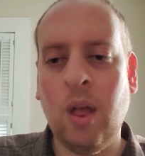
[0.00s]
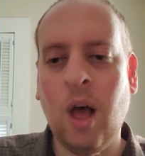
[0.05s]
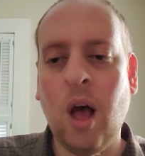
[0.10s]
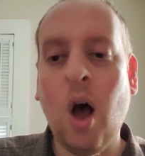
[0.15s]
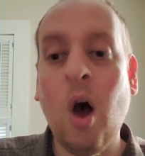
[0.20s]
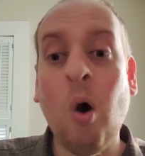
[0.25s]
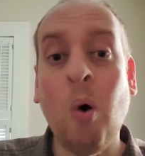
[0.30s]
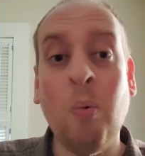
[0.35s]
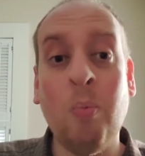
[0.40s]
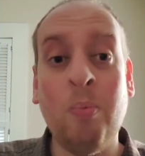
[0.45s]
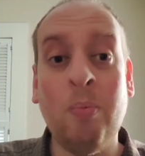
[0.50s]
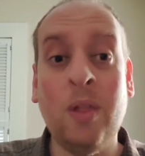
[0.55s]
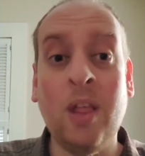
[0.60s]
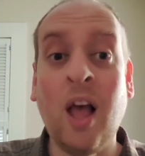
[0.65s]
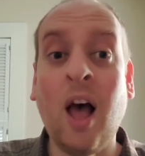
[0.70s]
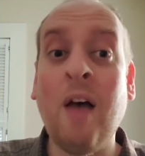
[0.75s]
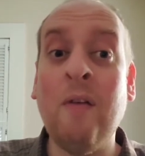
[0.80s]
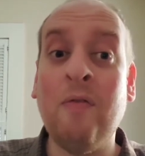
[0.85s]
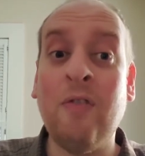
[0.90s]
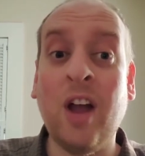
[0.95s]

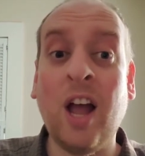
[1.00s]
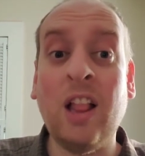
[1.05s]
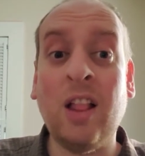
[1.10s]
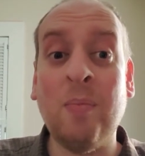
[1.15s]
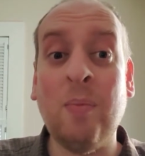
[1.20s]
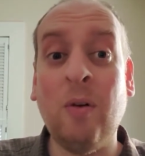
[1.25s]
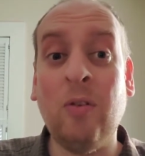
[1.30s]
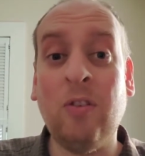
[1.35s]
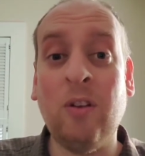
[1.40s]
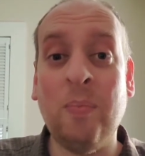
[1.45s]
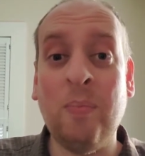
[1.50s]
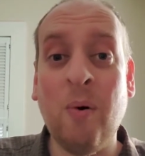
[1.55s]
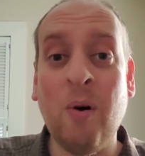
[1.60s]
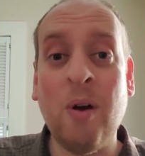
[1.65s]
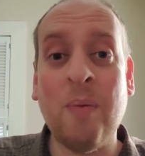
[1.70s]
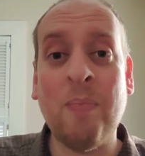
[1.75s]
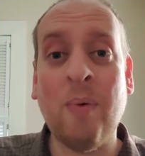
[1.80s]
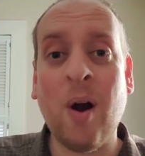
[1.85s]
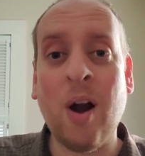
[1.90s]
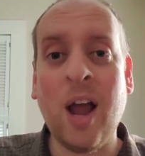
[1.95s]
I forgot the most
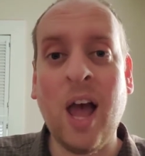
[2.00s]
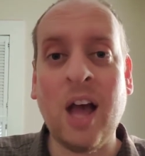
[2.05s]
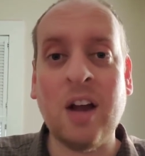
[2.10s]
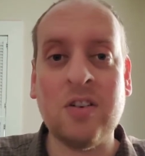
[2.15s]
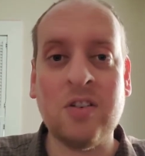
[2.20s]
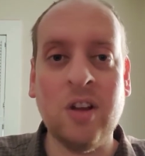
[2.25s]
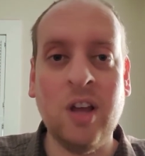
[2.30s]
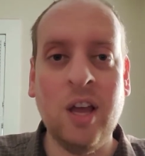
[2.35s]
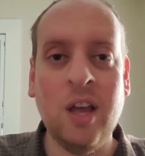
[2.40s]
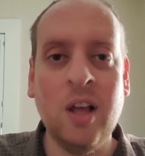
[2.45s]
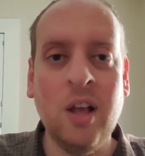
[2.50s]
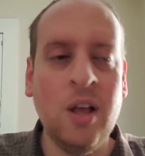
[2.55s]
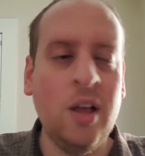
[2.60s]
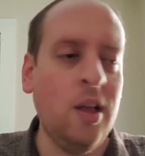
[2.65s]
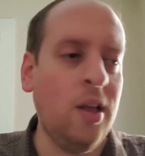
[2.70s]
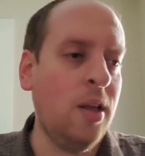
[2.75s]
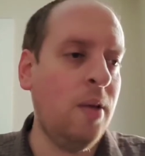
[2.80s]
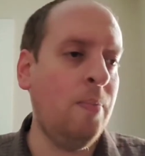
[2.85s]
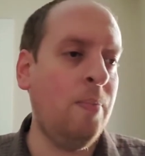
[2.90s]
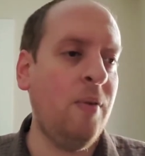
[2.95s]
important part actually.
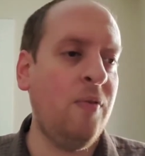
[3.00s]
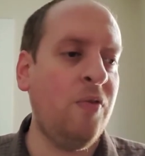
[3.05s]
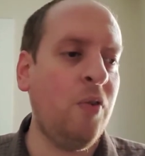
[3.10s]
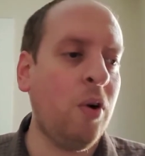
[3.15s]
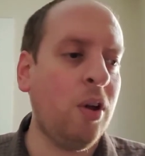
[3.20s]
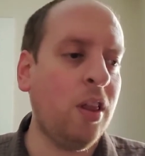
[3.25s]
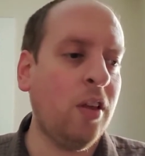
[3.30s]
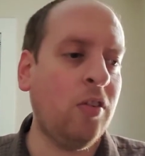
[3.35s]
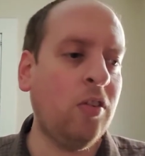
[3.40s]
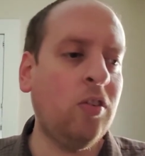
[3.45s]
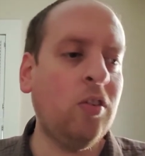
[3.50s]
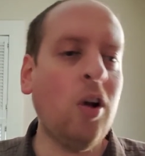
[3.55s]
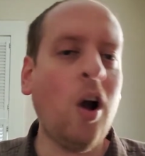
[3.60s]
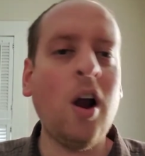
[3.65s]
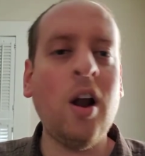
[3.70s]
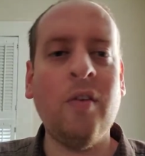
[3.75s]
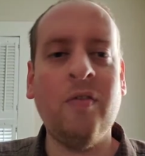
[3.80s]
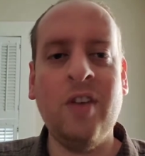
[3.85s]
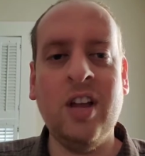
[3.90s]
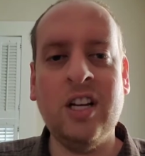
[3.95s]
Before the
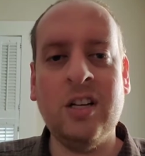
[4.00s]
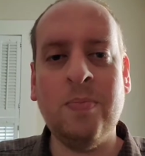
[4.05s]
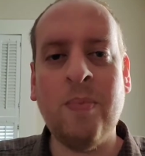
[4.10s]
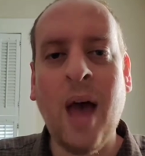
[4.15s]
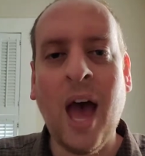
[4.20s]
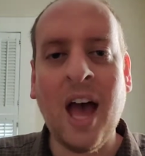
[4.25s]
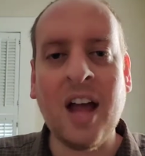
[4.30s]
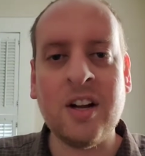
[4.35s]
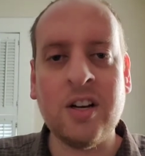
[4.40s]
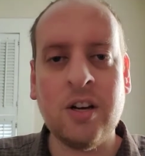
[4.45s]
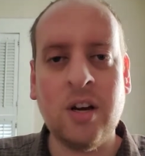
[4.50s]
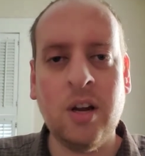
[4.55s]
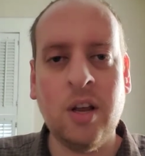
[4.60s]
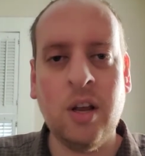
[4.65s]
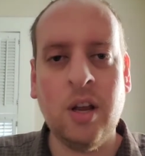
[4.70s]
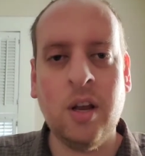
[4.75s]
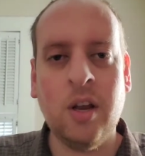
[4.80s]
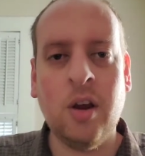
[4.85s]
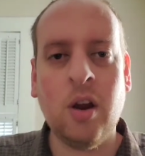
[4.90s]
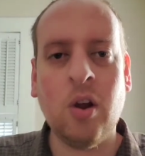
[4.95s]
start of each match,
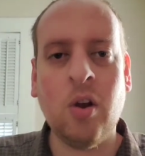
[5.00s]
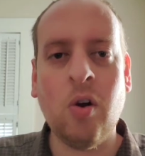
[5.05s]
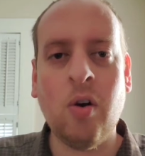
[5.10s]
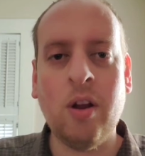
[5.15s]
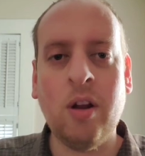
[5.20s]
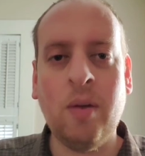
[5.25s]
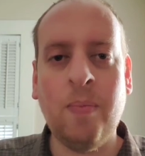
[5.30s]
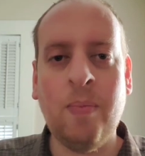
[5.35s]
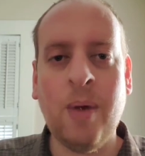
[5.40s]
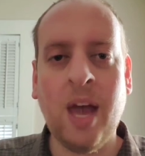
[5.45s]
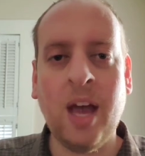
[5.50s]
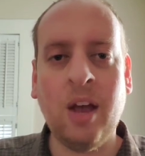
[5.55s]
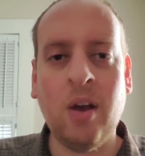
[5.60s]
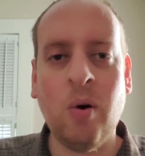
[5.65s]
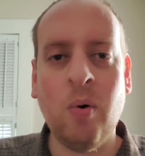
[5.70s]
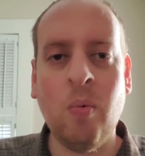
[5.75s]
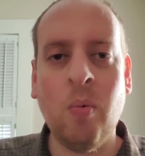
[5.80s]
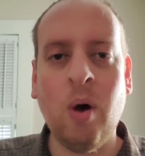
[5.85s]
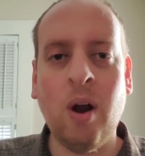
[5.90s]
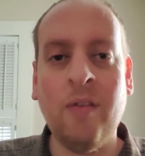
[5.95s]
you're going to pick
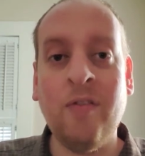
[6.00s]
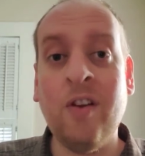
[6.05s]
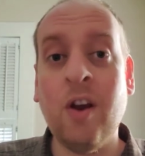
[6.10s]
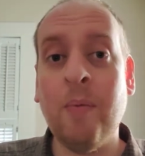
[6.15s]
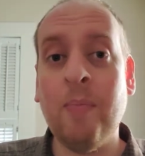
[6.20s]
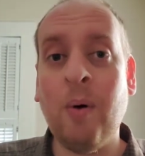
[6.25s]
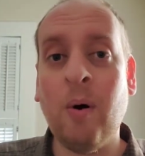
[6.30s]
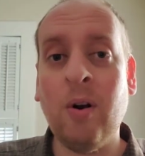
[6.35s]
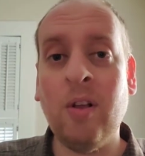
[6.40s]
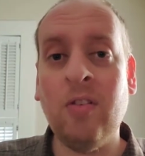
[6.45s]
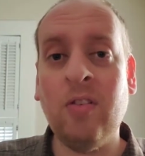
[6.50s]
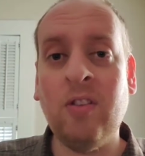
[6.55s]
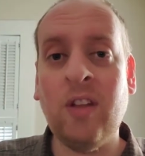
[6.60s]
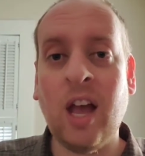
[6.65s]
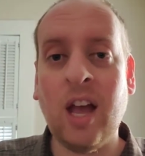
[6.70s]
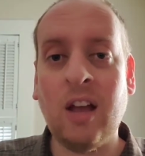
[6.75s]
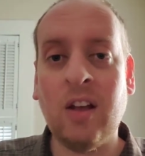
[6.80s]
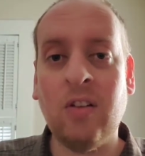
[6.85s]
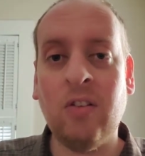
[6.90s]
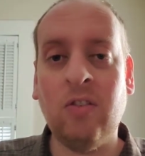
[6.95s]
one of your opponent's
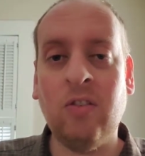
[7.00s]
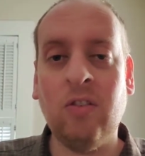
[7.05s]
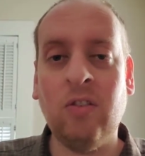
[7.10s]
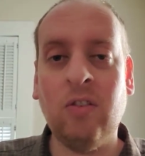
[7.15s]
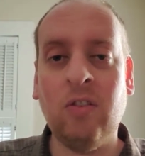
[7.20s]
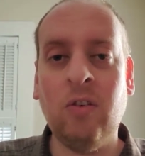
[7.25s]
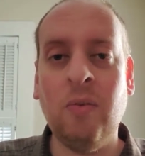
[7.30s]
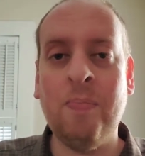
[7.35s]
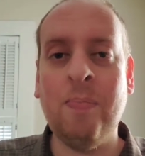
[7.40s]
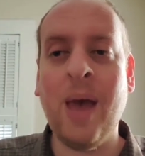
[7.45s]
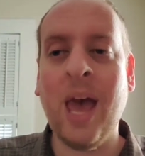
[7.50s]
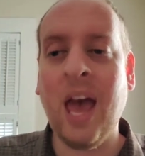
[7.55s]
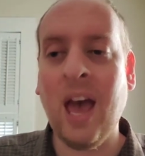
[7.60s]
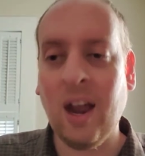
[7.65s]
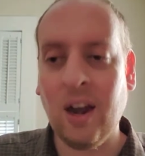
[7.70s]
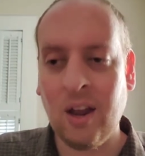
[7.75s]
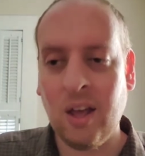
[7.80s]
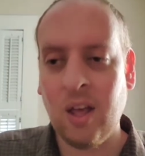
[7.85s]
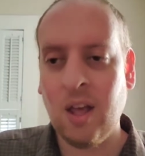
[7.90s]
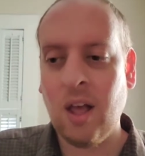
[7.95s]
decks to
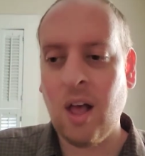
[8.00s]
ban.